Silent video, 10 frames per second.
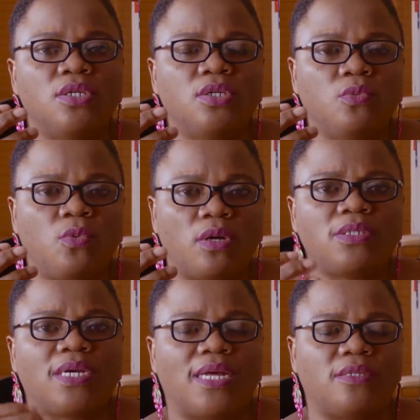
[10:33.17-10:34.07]

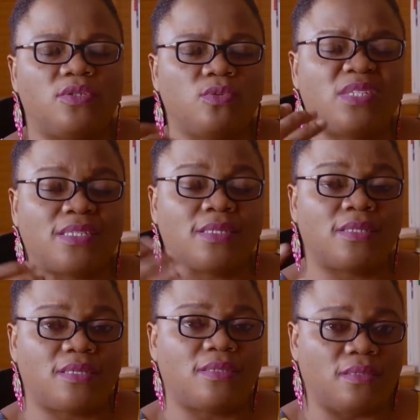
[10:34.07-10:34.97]
one can do certain
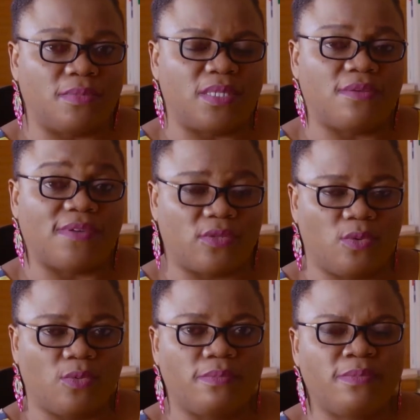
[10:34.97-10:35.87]
things himself at
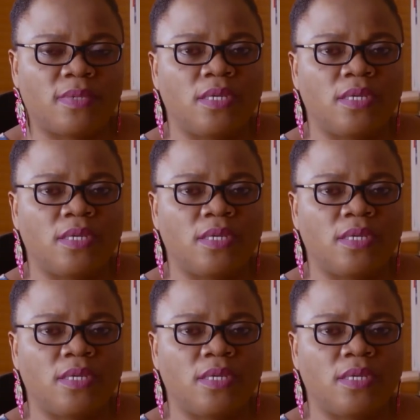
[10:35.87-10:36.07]
home.